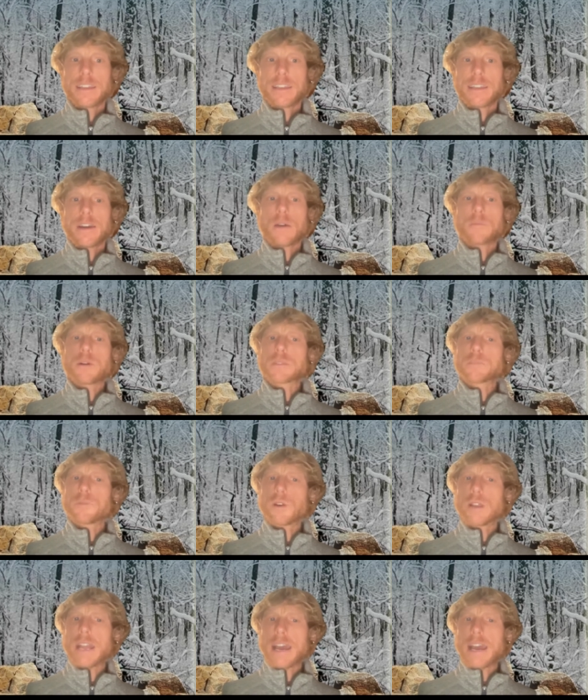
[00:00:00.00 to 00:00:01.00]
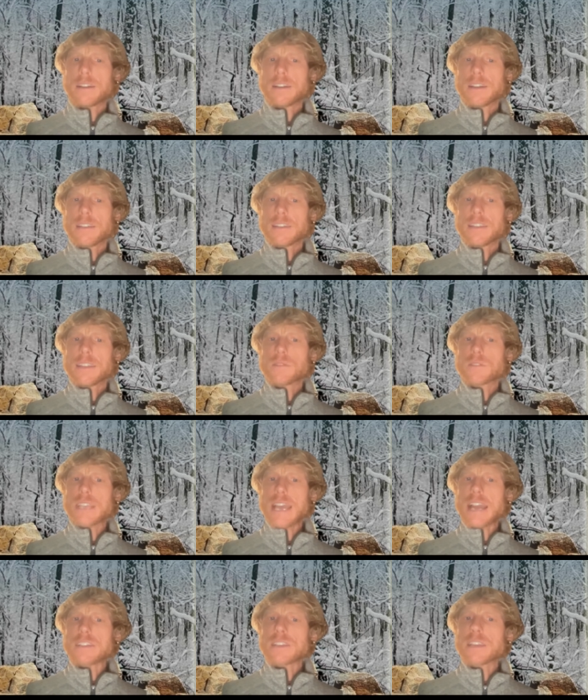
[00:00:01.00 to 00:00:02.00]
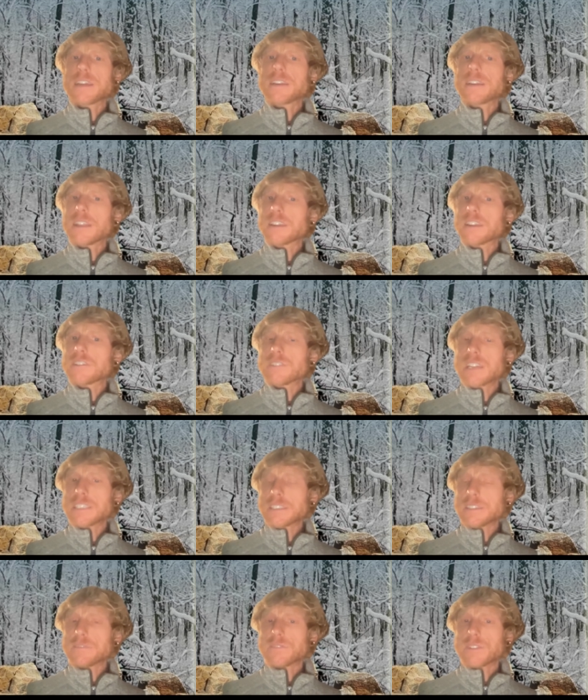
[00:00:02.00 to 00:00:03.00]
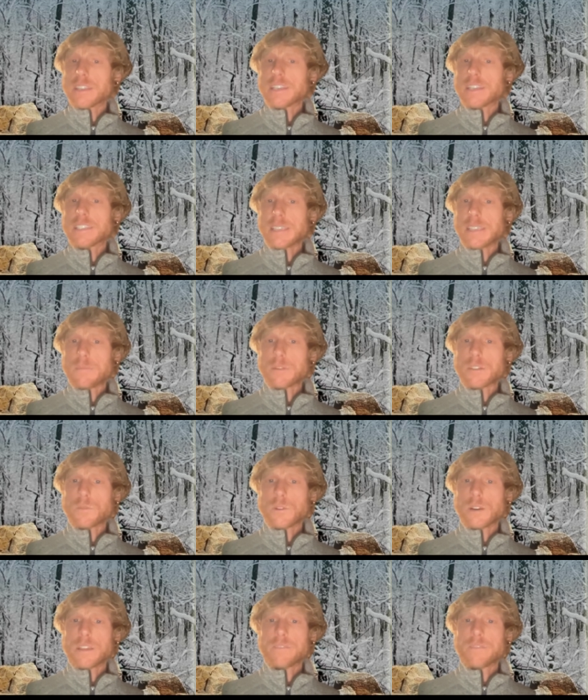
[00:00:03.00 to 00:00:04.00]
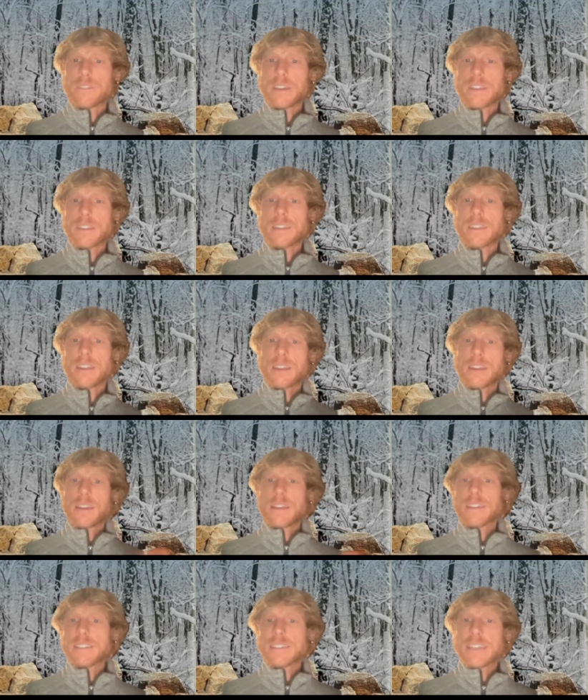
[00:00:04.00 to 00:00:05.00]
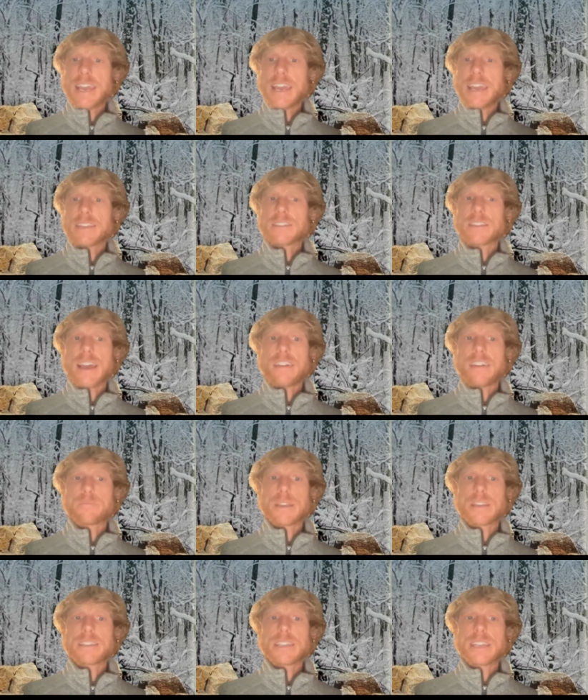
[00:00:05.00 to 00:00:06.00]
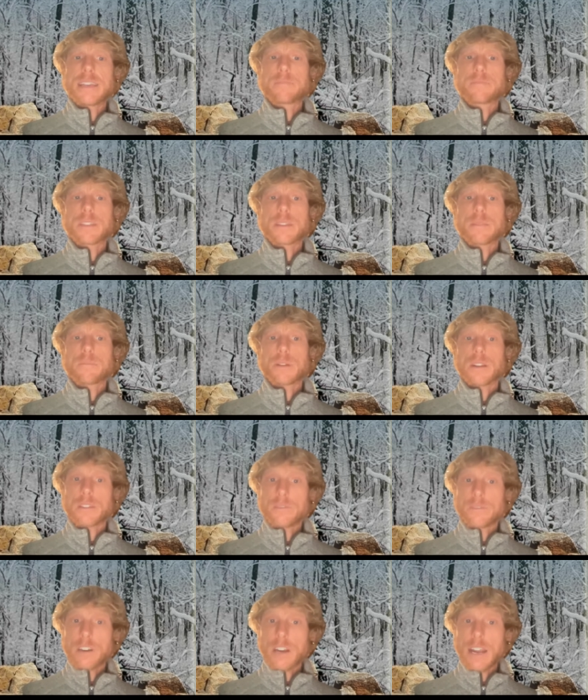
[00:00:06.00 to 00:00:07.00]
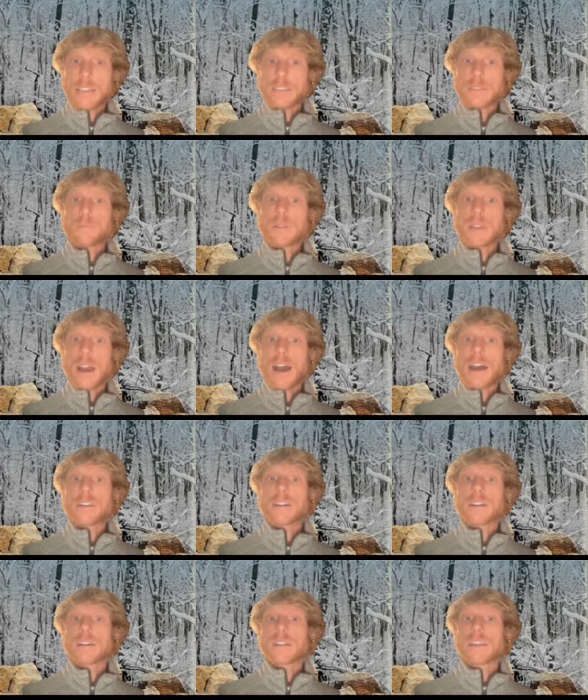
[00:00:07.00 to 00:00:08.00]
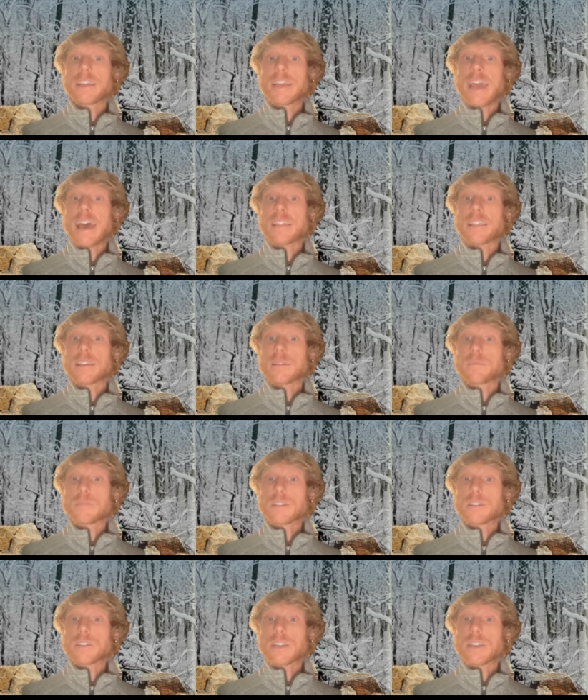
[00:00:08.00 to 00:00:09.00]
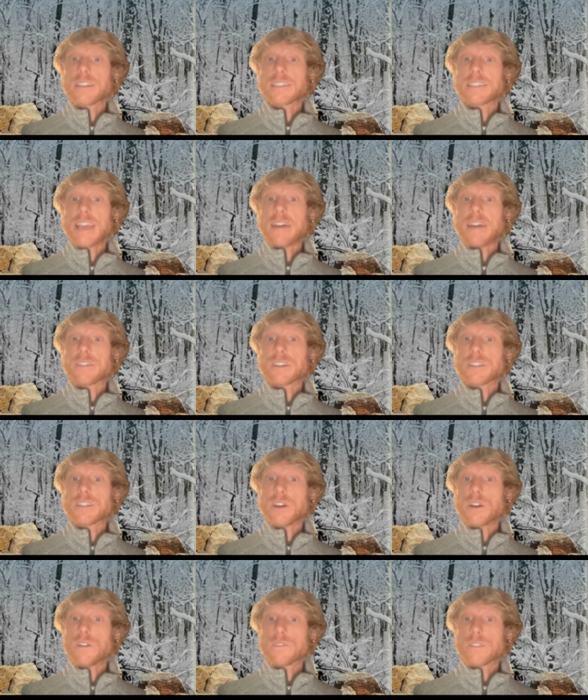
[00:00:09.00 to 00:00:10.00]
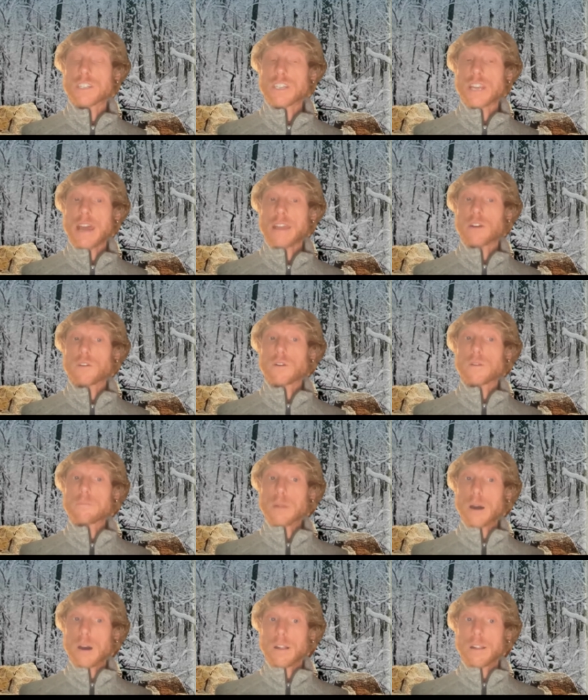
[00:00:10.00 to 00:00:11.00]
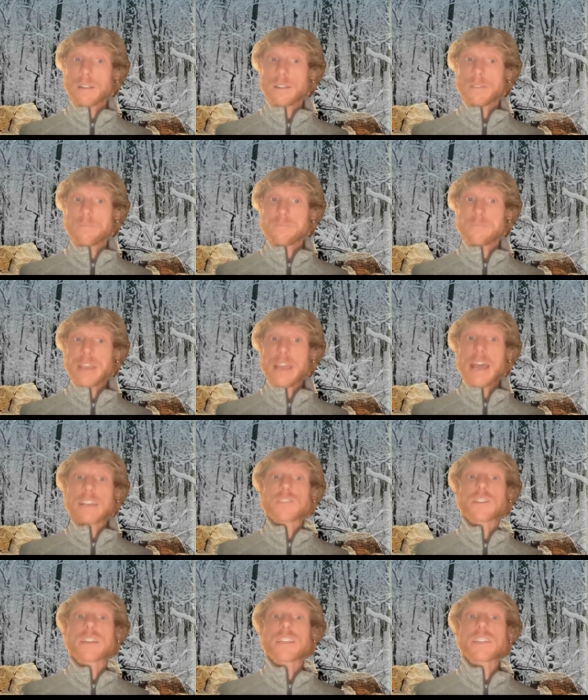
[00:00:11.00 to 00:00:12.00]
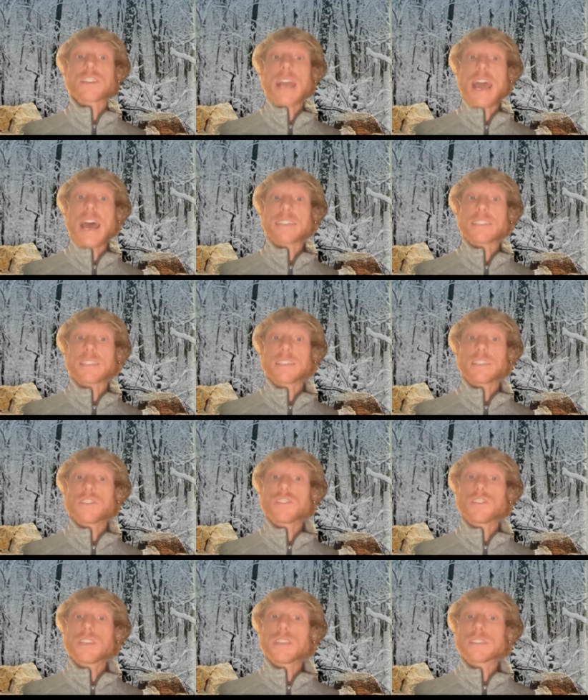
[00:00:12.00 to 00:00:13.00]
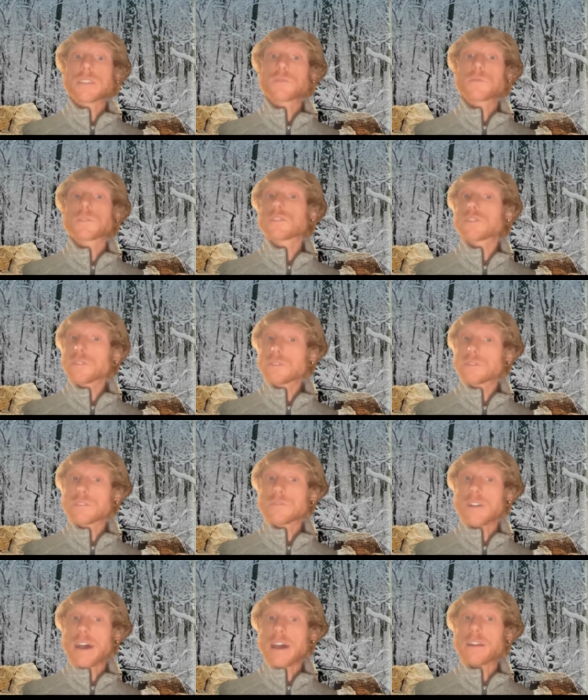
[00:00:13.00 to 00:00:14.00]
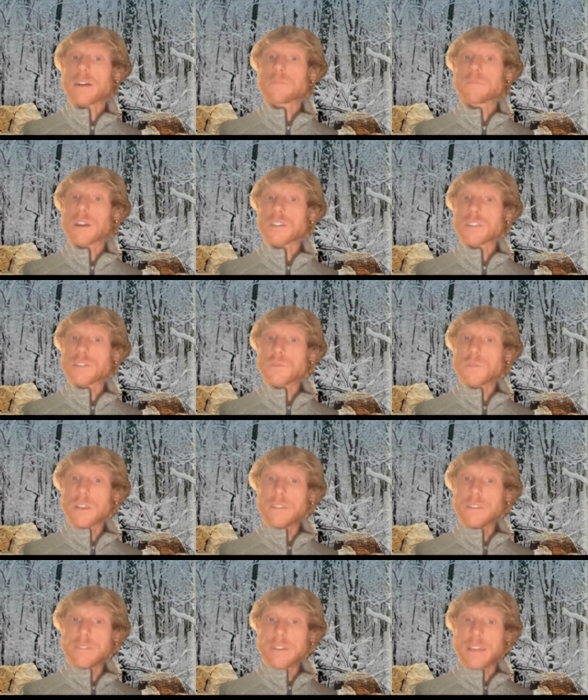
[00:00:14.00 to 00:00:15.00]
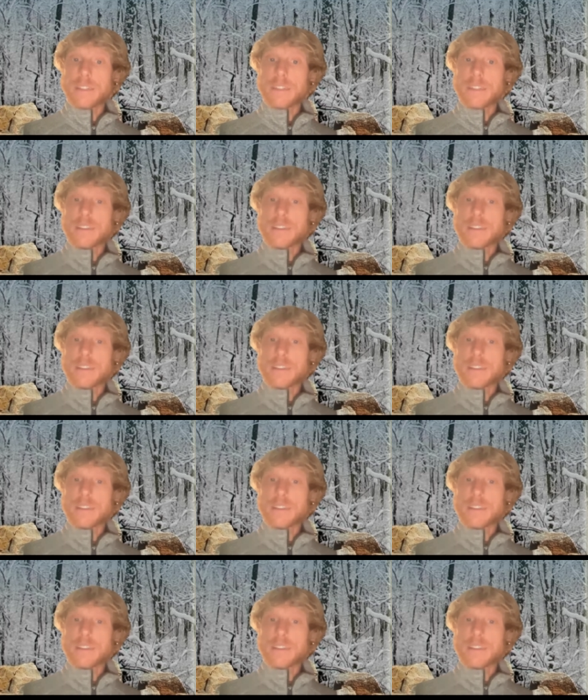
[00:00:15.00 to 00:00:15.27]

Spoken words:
Now, I must point out that there was actually another reason for the December 25th day to have been deemed the birth of Christ beyond early Catholic missionaries' effort to overshadow Baal. As tradition has it, Jesus was crucified on March 25th.